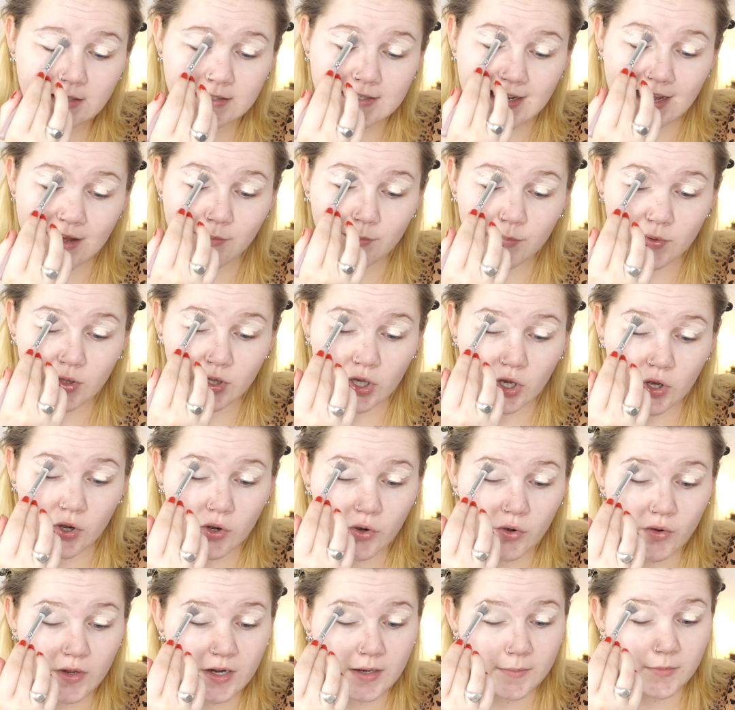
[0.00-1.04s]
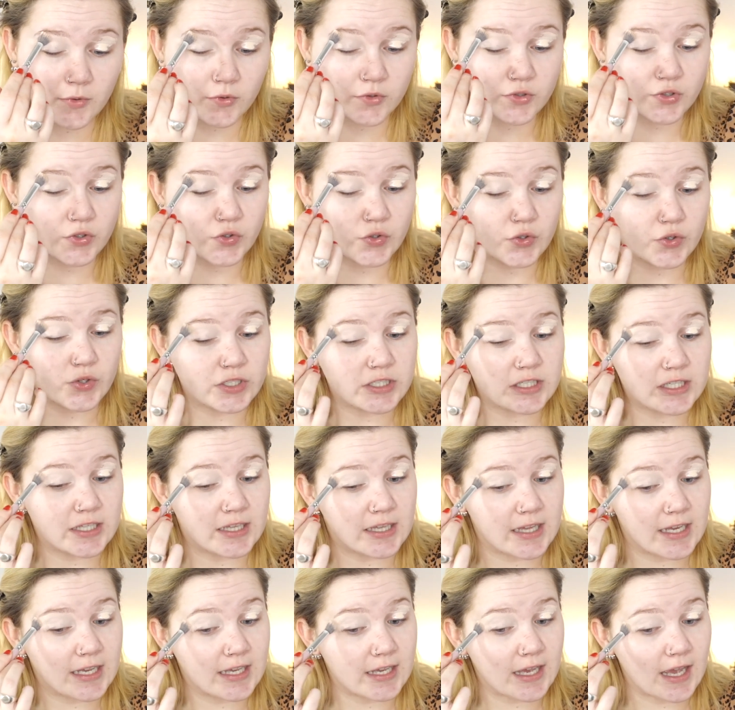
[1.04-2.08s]
down below, and I'm also going to
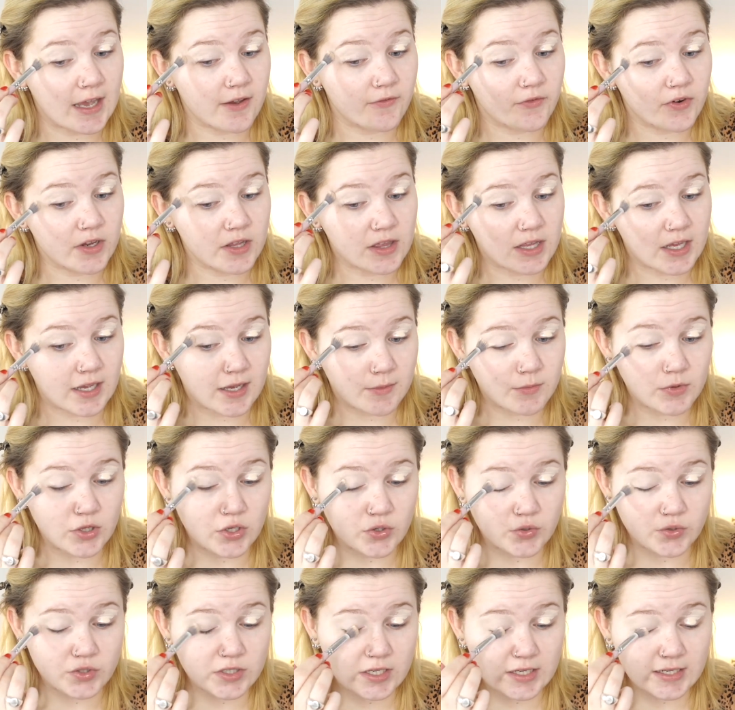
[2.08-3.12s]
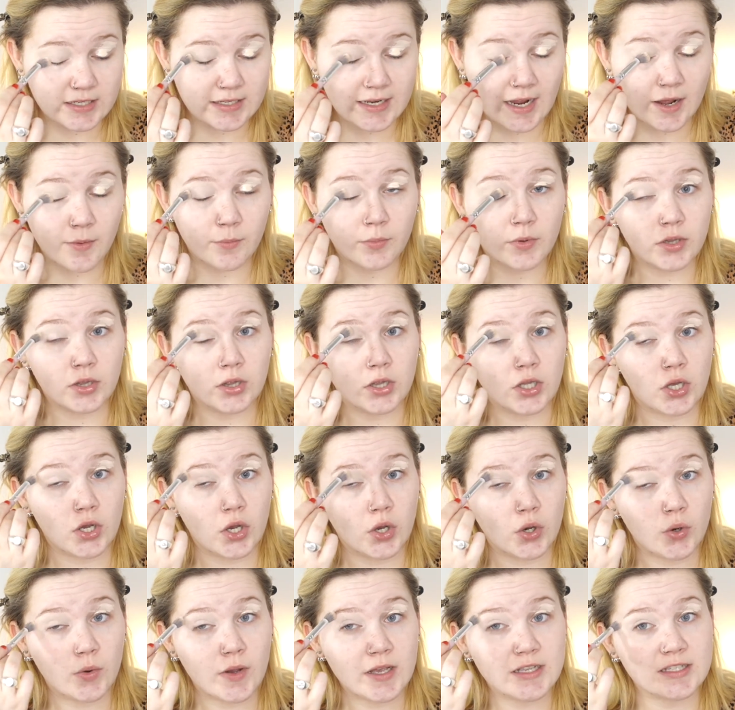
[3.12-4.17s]
link everything I'm using down
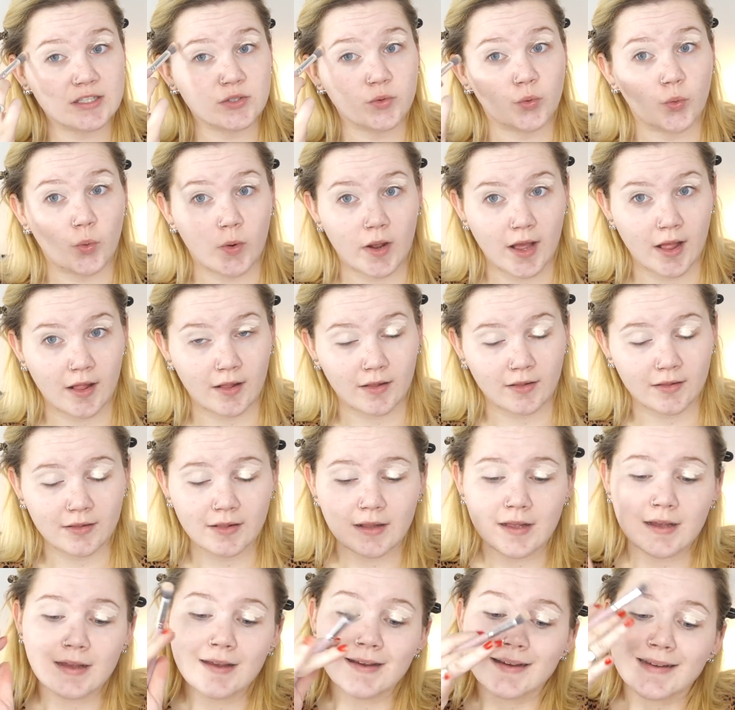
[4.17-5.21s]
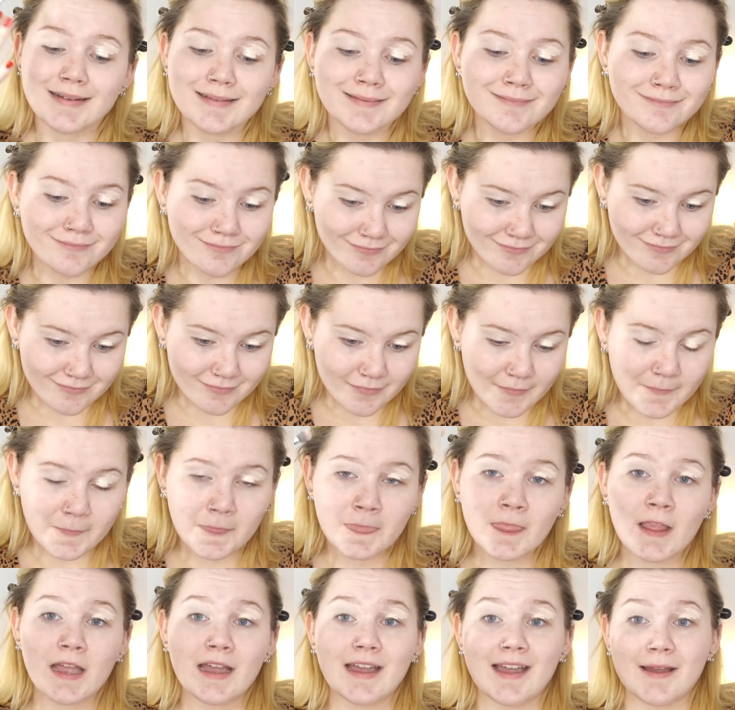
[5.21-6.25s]
below as well.
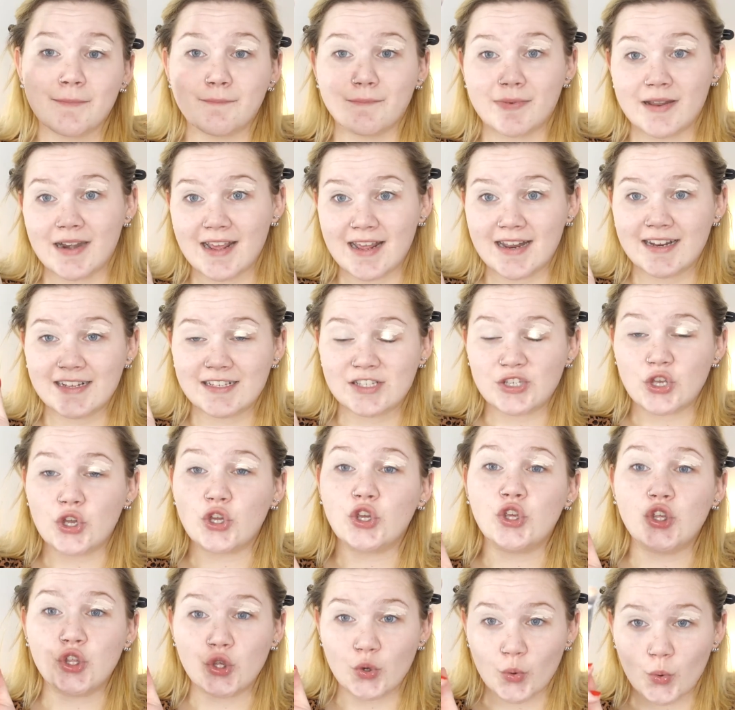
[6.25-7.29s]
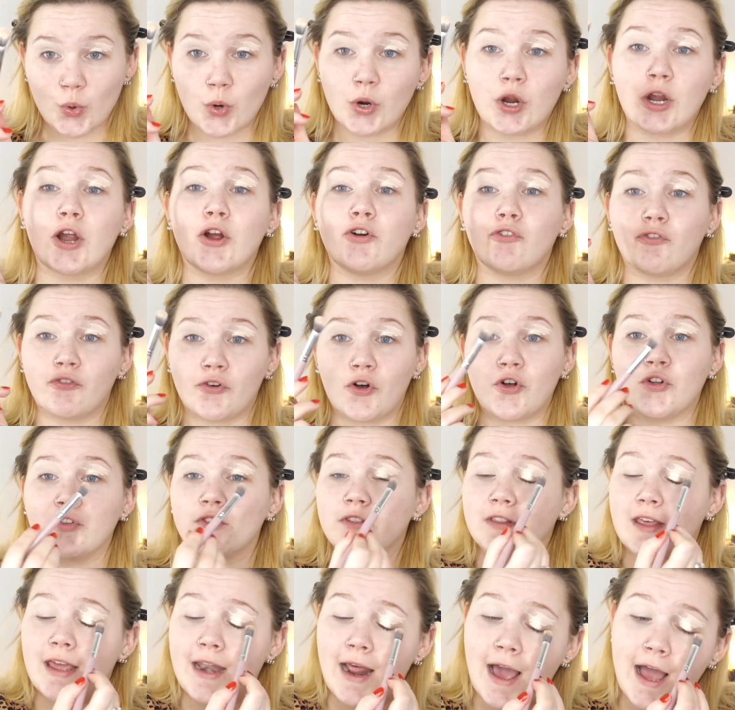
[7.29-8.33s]
But it is your fault
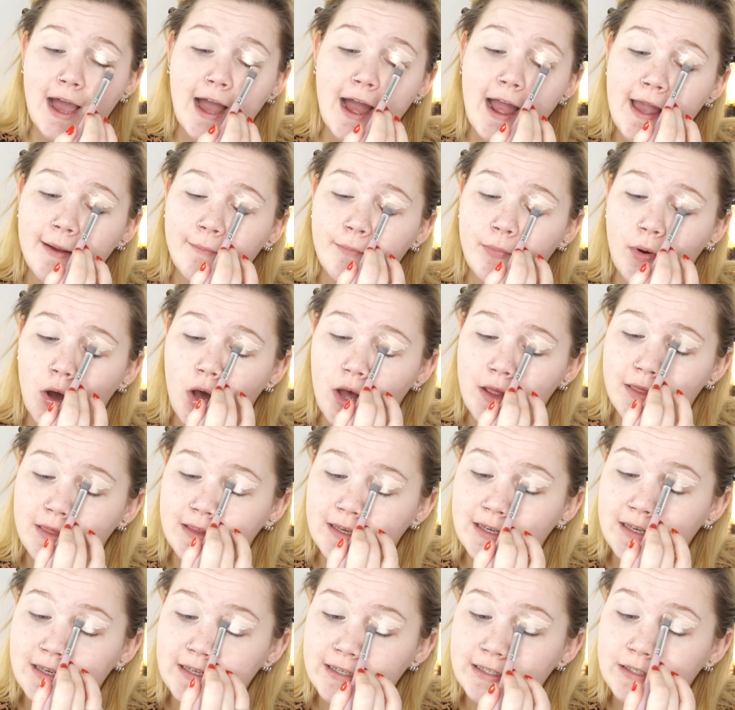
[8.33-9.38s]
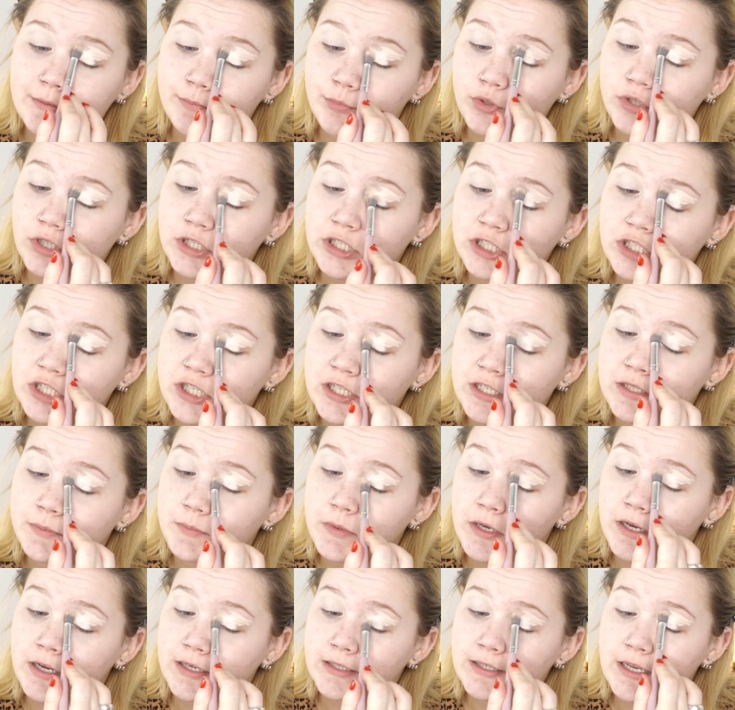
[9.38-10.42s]
that I bought these brushes
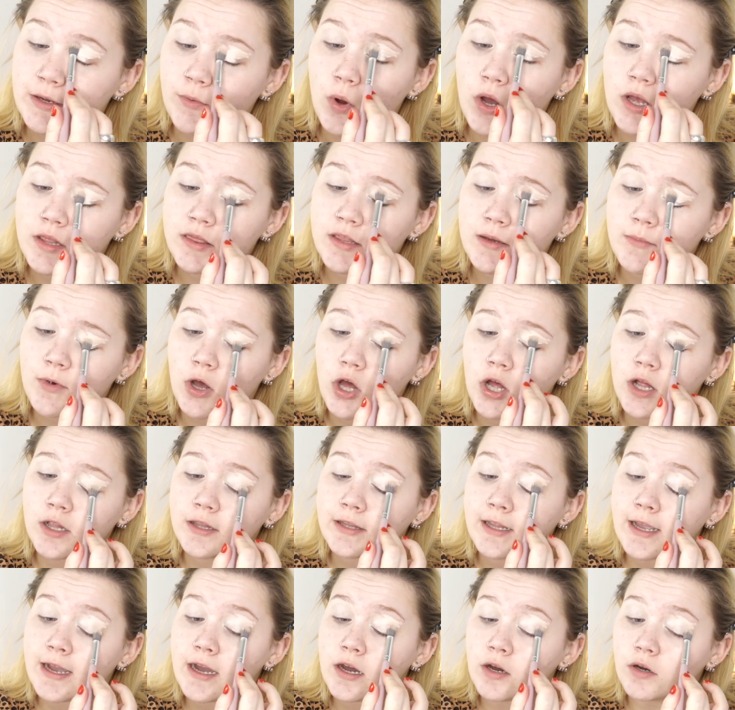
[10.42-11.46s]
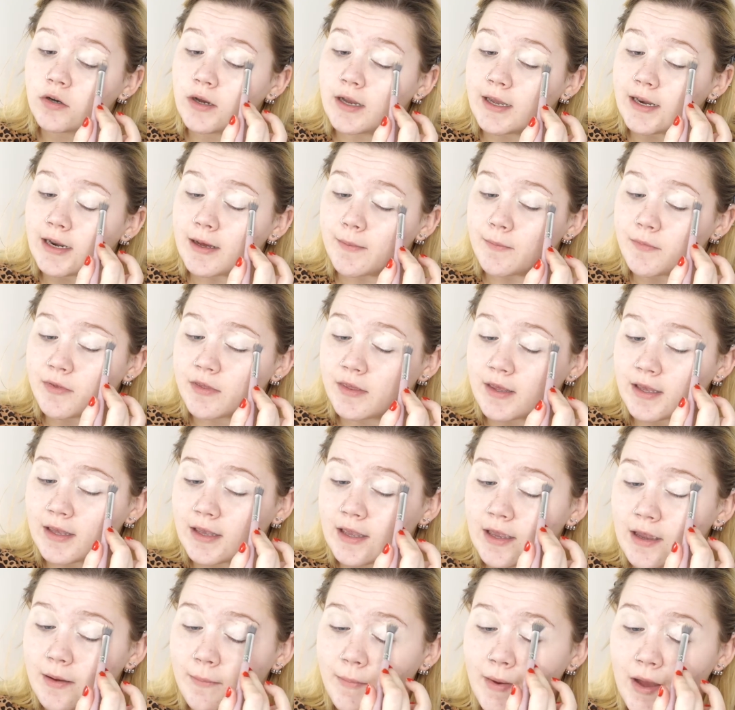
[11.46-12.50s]
because I want them all now. And I'm
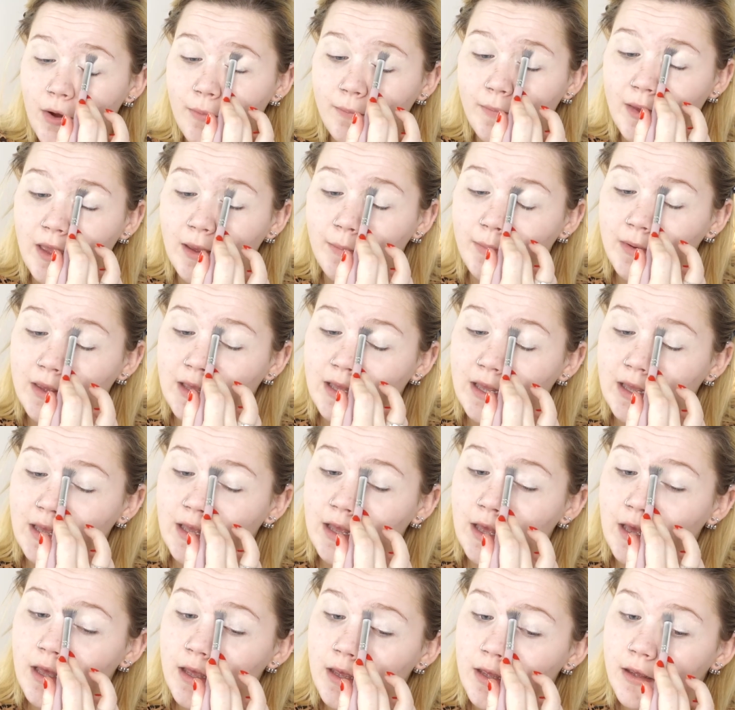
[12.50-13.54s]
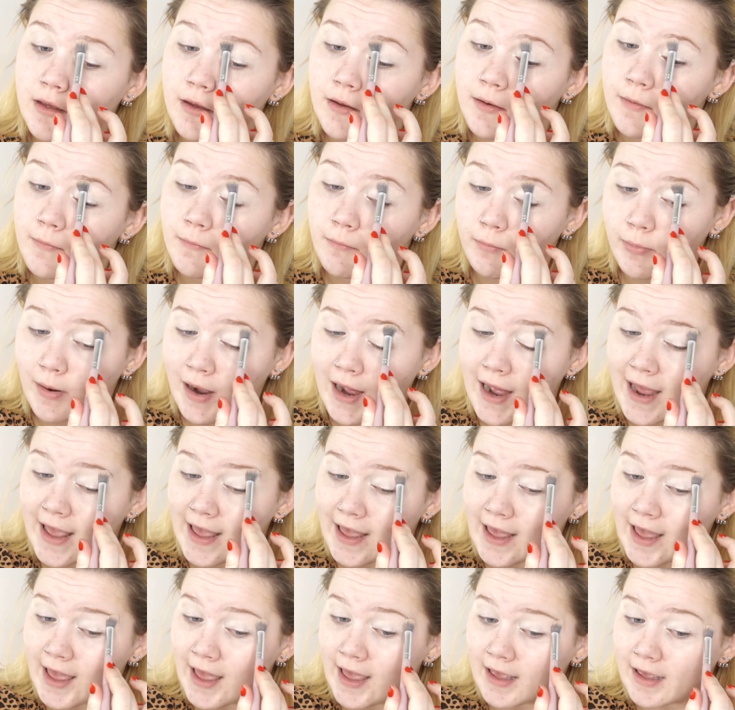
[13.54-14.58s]
thinking about maybe
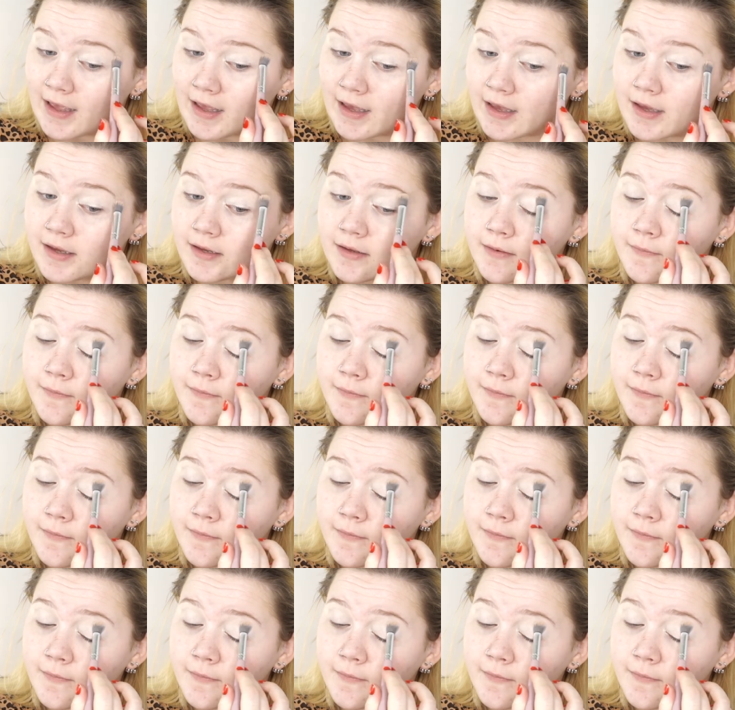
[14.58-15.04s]
buying